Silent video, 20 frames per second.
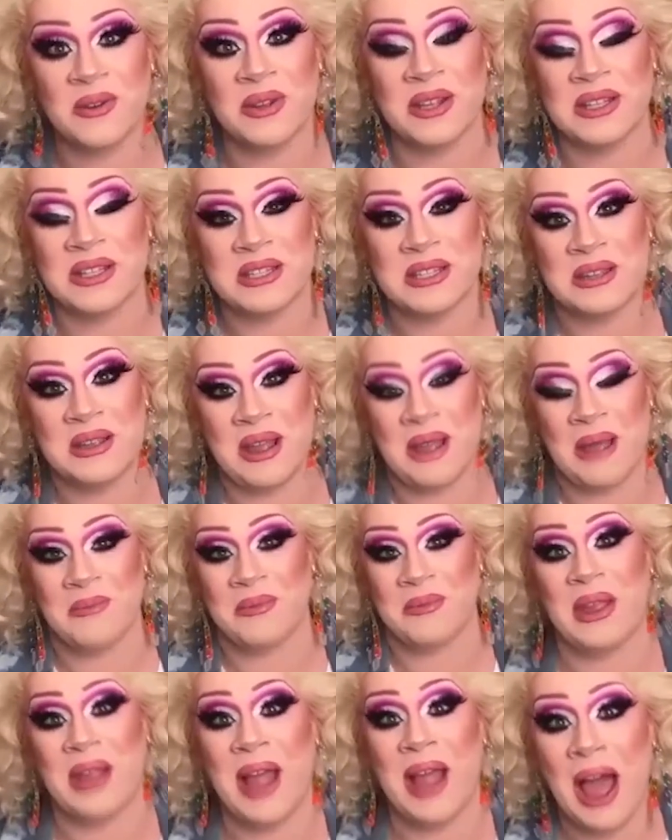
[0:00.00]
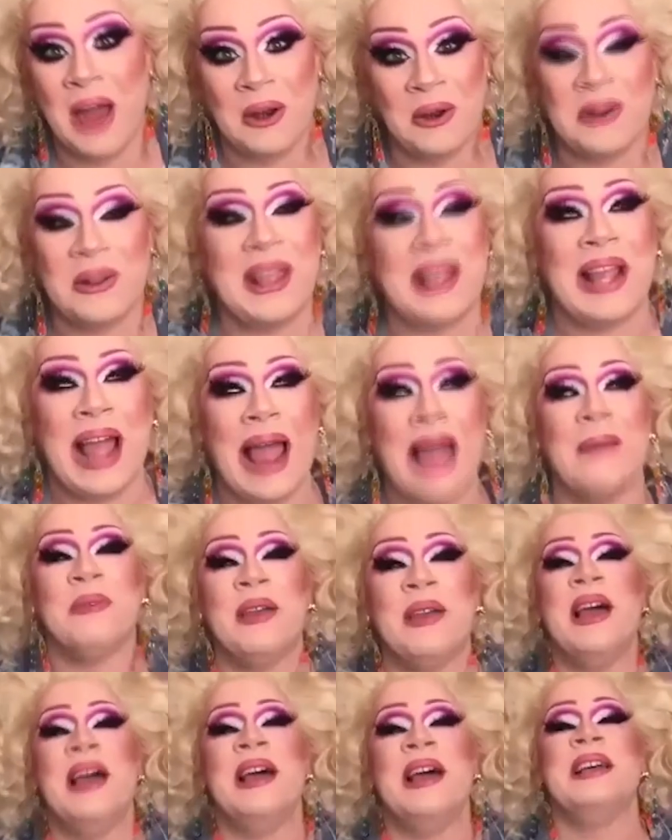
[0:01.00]
uh, I'm like honored. Like, I'm.
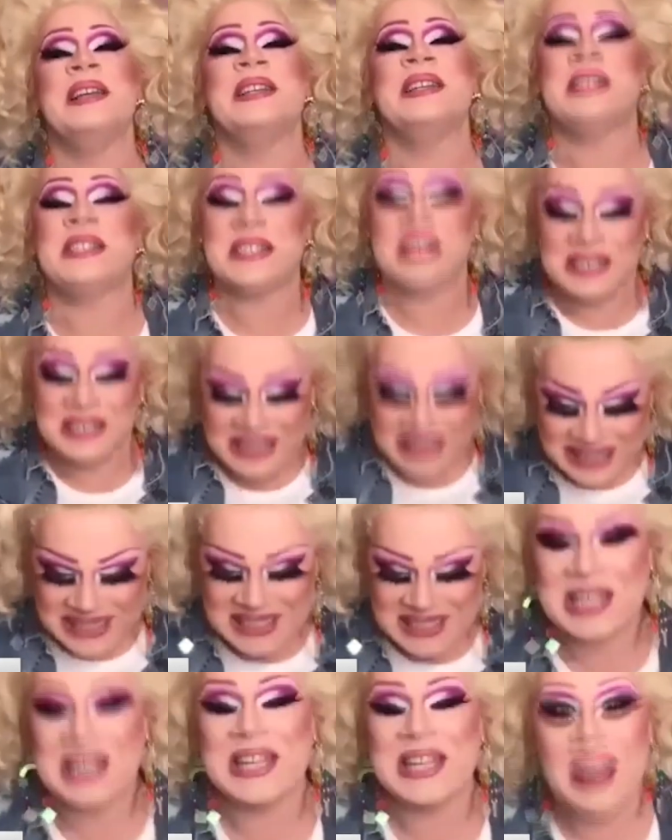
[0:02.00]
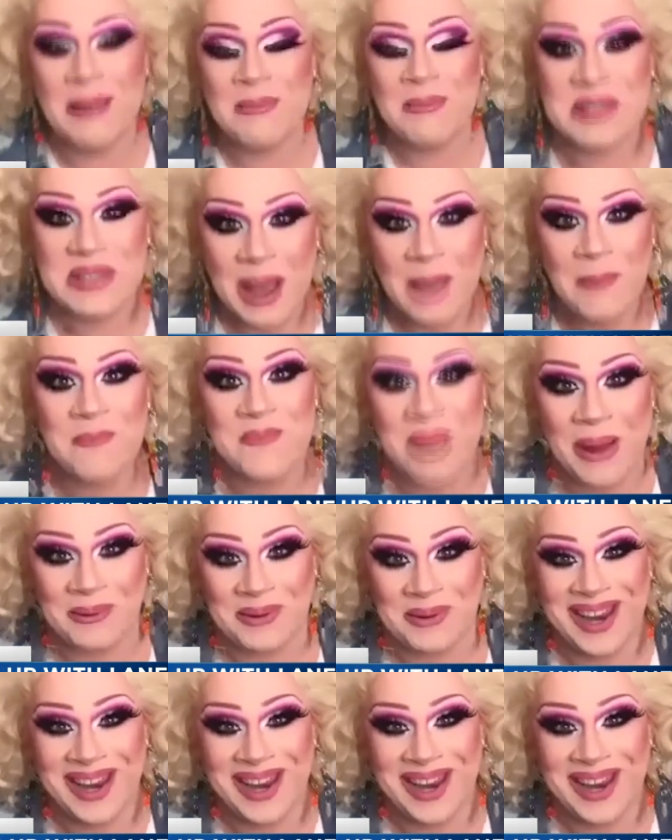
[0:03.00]
I'm dumbfounded.